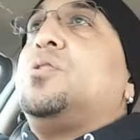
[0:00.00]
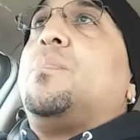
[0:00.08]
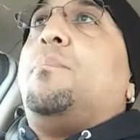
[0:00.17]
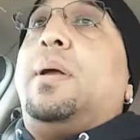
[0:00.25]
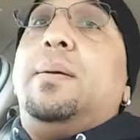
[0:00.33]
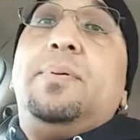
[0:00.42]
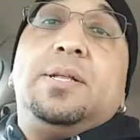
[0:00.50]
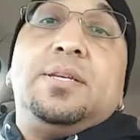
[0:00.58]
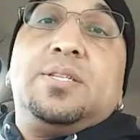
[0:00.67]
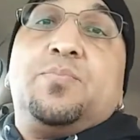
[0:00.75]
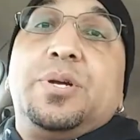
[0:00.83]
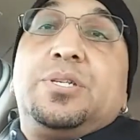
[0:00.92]
Sure,
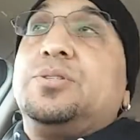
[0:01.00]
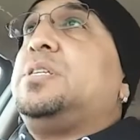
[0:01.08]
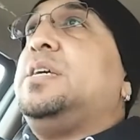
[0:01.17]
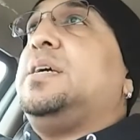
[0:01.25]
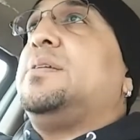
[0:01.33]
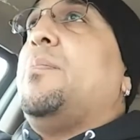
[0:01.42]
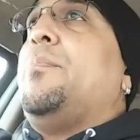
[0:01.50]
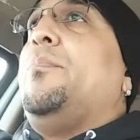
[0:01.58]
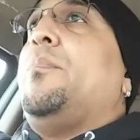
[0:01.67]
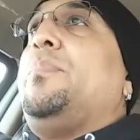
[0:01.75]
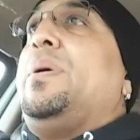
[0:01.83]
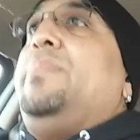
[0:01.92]
maybe it is a preacher's kid,
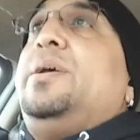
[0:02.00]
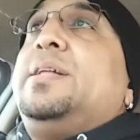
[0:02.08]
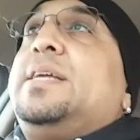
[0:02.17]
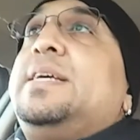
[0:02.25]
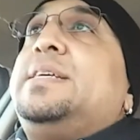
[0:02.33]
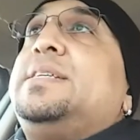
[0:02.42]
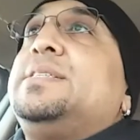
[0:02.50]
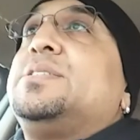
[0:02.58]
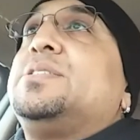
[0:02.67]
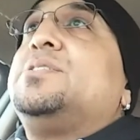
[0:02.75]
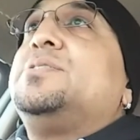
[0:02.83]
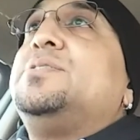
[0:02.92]
maybe it
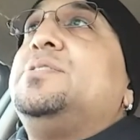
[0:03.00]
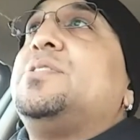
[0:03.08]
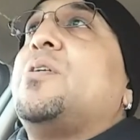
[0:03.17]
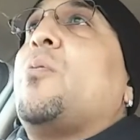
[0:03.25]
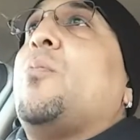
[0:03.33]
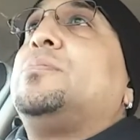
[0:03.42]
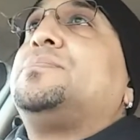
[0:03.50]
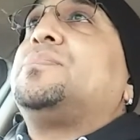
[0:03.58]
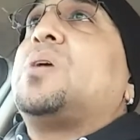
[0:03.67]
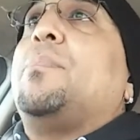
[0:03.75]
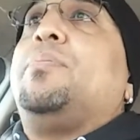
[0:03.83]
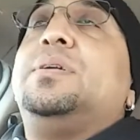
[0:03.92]
is
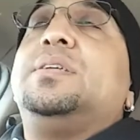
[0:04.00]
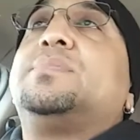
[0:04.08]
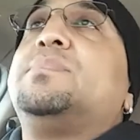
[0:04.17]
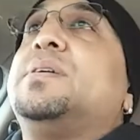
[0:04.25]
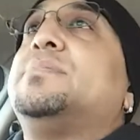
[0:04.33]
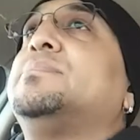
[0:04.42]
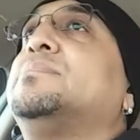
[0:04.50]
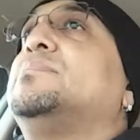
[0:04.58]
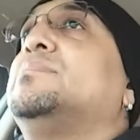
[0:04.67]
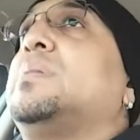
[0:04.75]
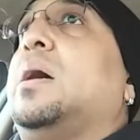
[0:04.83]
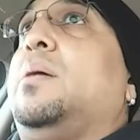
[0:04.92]
a
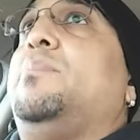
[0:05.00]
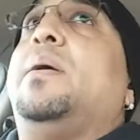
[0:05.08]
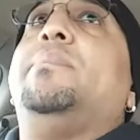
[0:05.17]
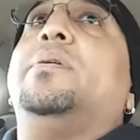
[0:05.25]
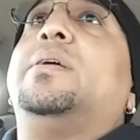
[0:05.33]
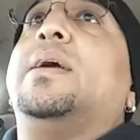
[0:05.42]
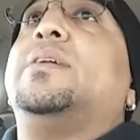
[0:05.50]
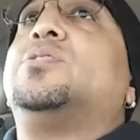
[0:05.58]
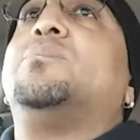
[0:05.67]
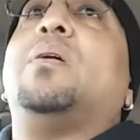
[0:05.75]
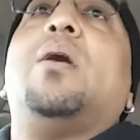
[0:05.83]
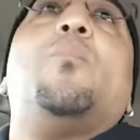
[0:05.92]
policeman, maybe a
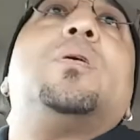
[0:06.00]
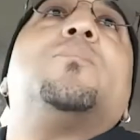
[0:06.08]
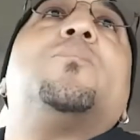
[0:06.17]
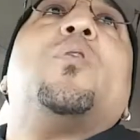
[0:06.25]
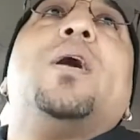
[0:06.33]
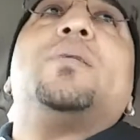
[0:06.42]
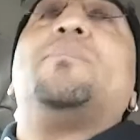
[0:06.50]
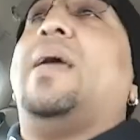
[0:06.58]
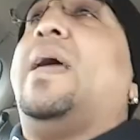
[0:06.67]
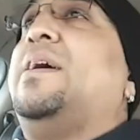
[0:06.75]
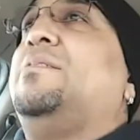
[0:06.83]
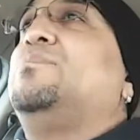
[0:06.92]
gangster, but I want to
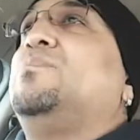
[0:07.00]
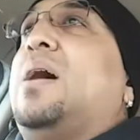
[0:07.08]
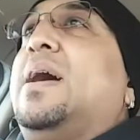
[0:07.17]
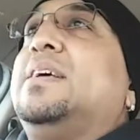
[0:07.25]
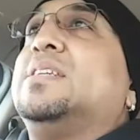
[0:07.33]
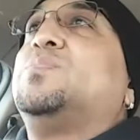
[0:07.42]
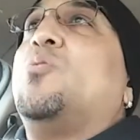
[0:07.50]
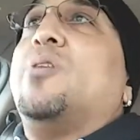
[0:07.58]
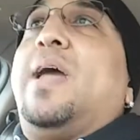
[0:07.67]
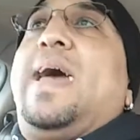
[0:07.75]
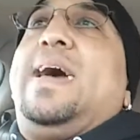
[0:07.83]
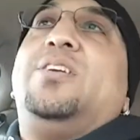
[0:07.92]
write them, I
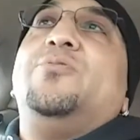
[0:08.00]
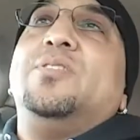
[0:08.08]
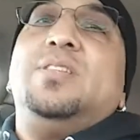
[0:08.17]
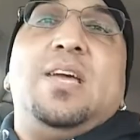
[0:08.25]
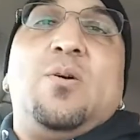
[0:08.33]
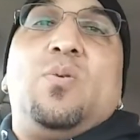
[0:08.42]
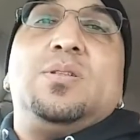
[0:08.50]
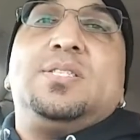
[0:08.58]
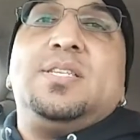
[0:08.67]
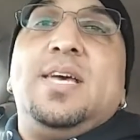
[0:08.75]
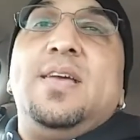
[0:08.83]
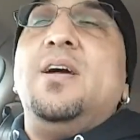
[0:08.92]
guess, more accurately, I
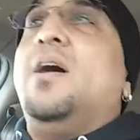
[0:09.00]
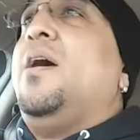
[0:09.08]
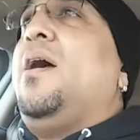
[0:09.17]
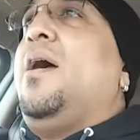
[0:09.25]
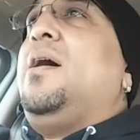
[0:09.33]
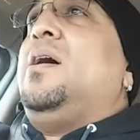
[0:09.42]
want to say.